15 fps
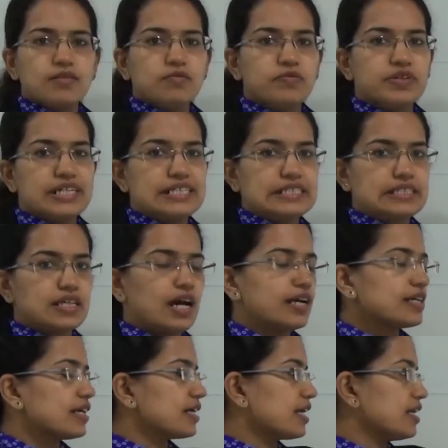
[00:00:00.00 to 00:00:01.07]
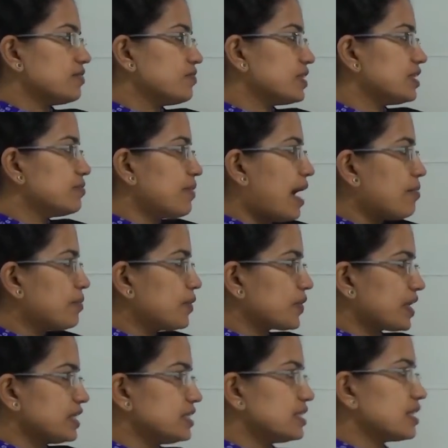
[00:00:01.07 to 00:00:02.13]
we'll start again with the map
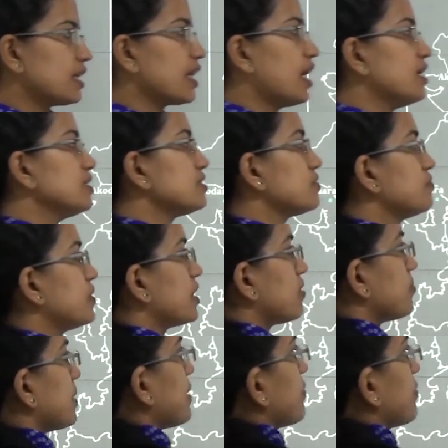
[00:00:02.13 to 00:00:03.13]
location class. We'll be